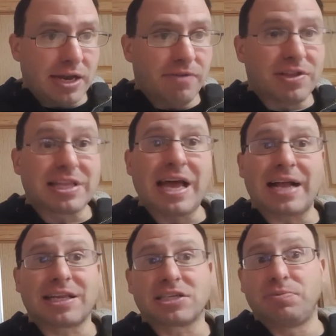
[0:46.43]
if the
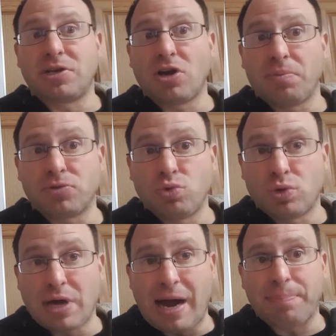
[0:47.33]
tactics become too
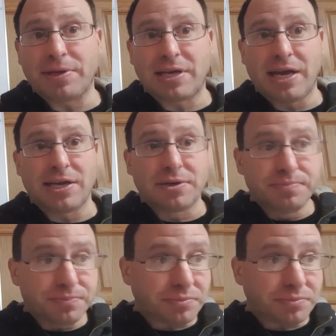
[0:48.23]
complicated,